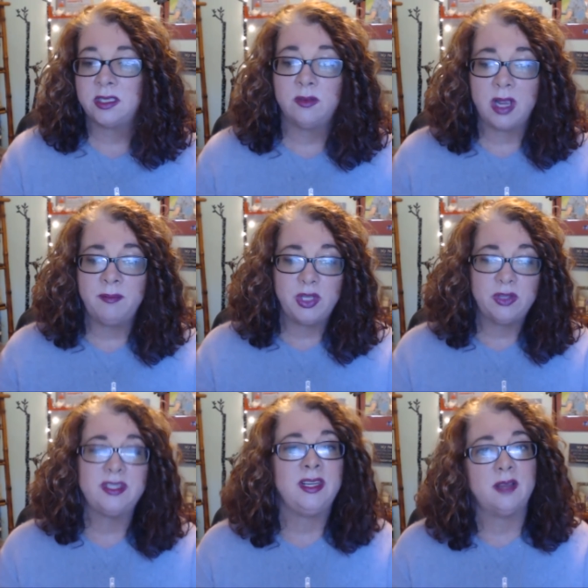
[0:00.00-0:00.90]
So I'm
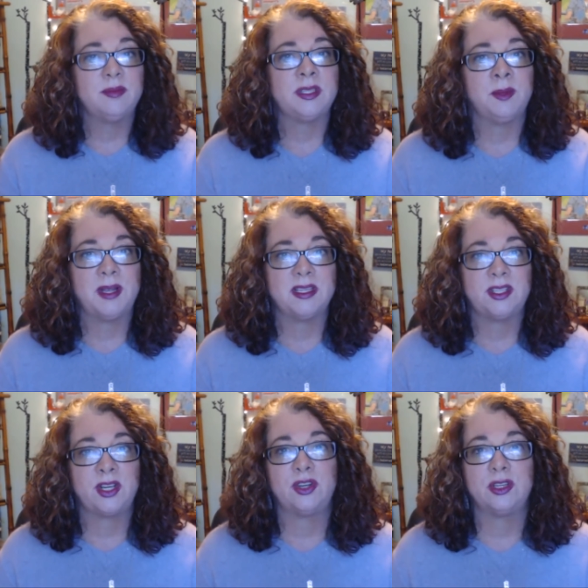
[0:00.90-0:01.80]
using up some of my
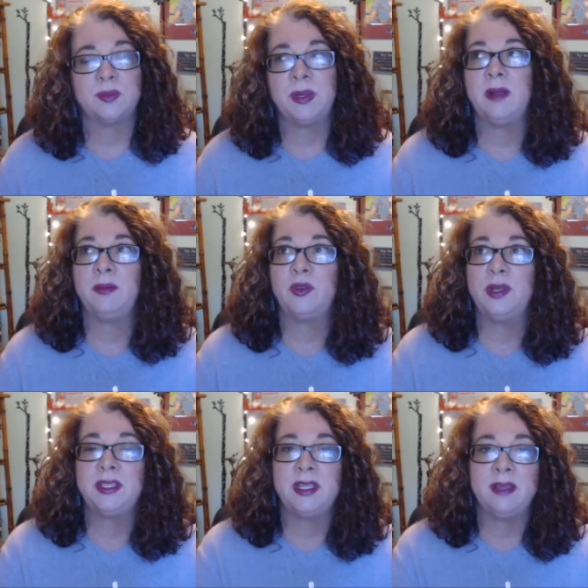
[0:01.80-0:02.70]
stickers, but I'm
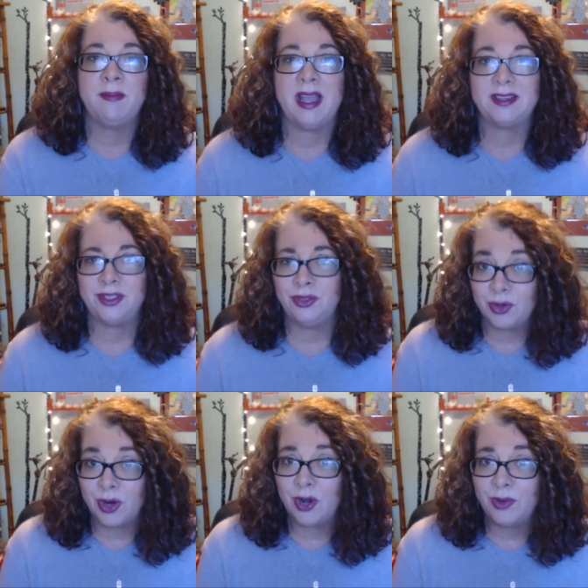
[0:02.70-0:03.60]
going to get back to
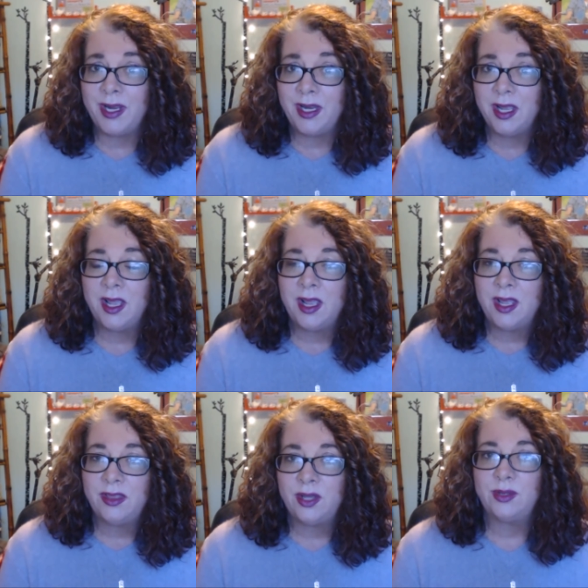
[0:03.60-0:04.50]
drawing
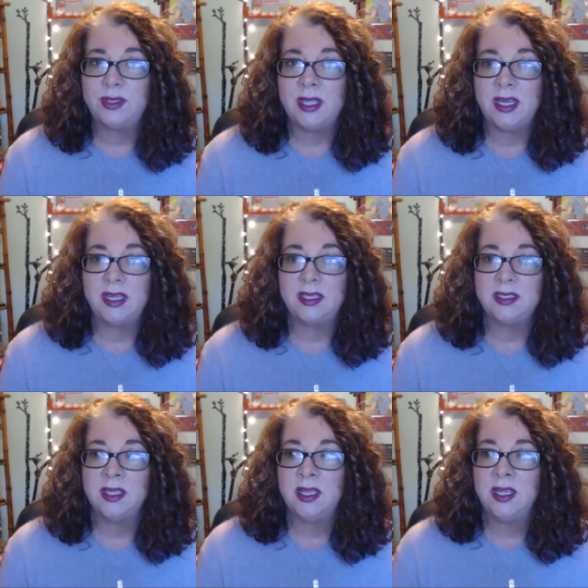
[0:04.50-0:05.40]
those
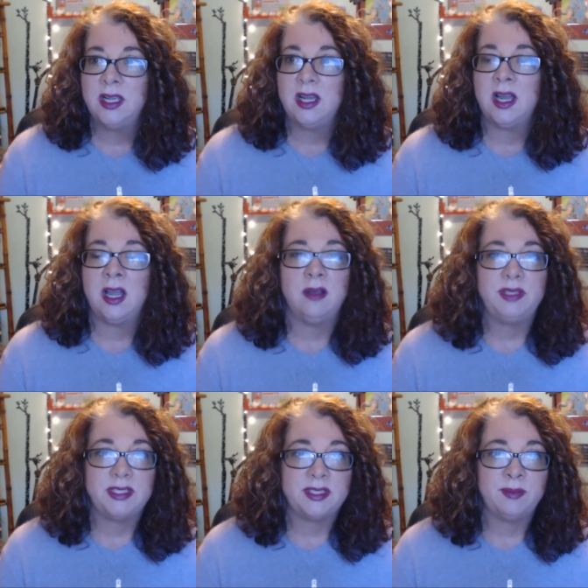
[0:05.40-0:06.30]
things
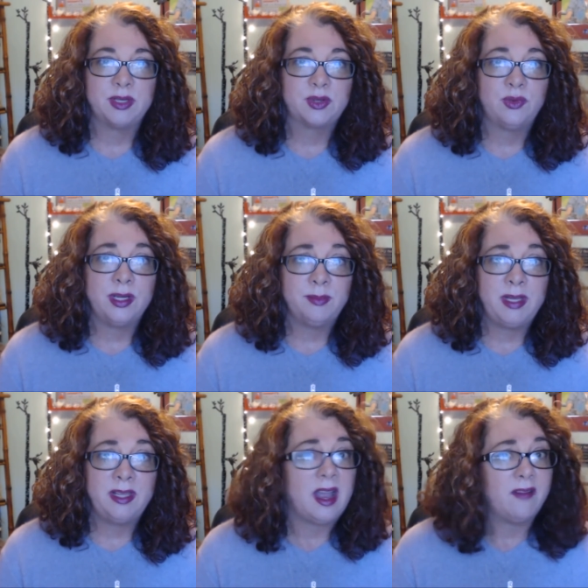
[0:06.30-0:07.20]
um, December is going to
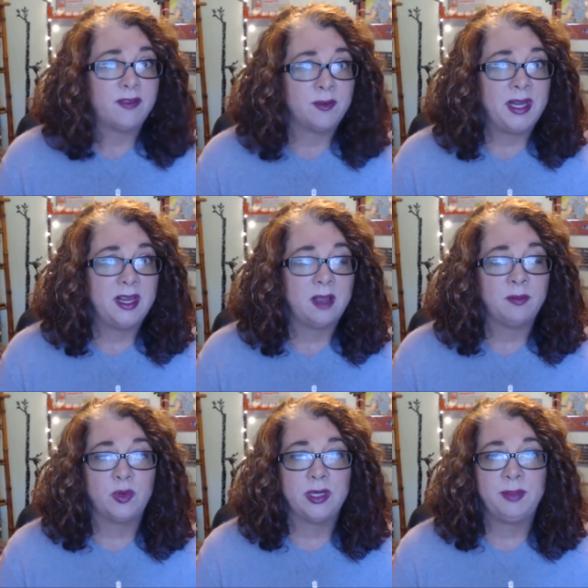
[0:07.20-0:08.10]
be that for me.
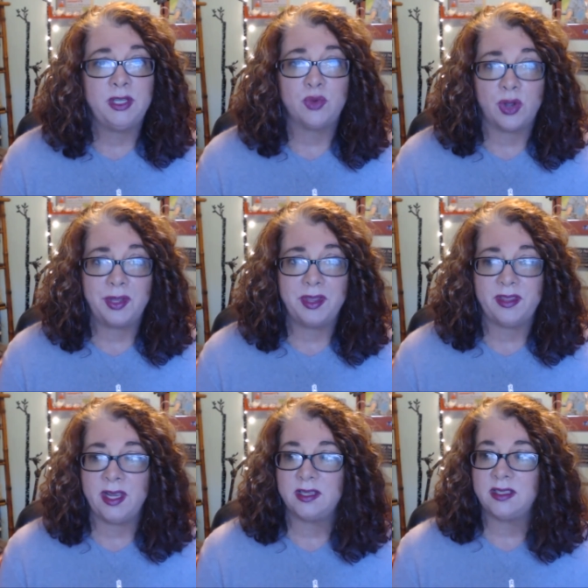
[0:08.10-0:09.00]
I'm going to be drawing
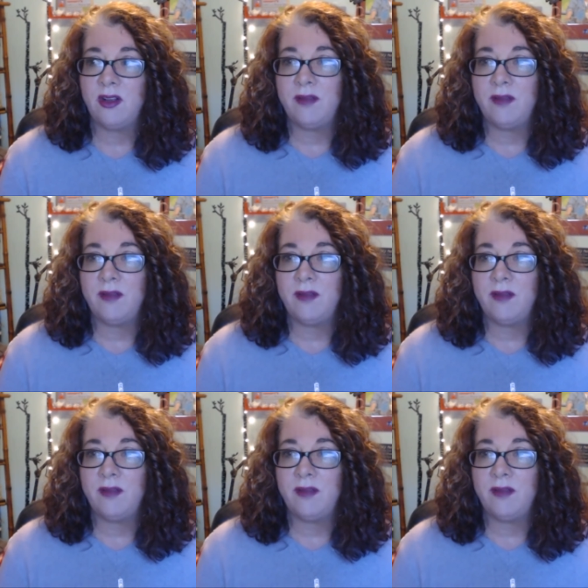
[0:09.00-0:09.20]
the things.